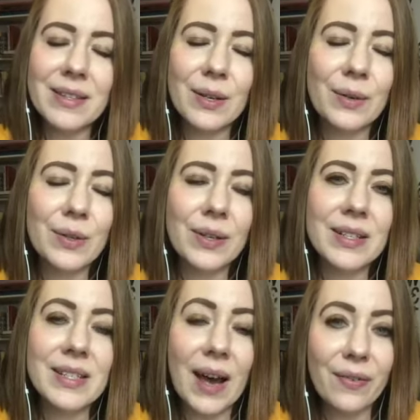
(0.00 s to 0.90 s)
So you
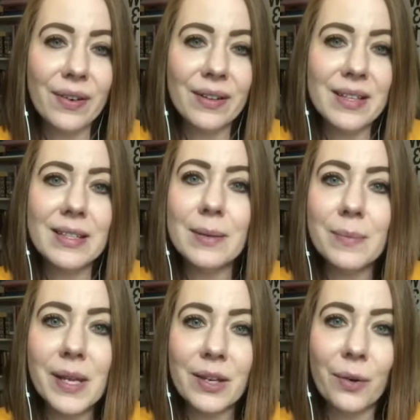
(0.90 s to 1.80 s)
can definitely
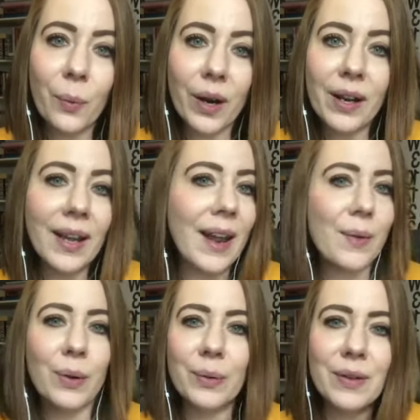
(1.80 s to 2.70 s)
submit your work, and I
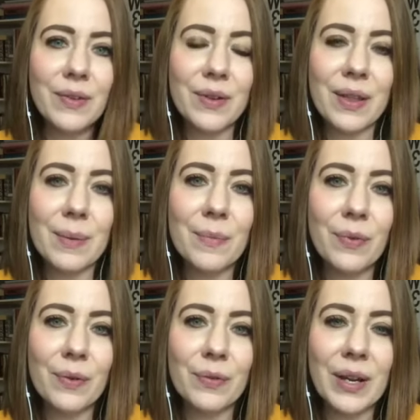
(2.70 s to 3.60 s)
will review them
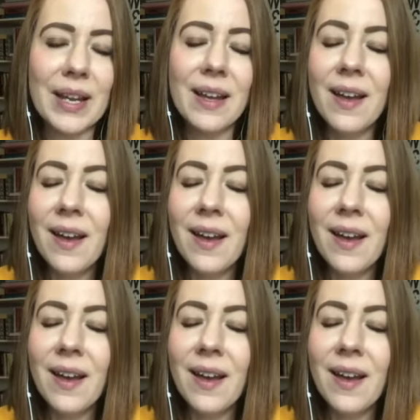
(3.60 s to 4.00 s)
for free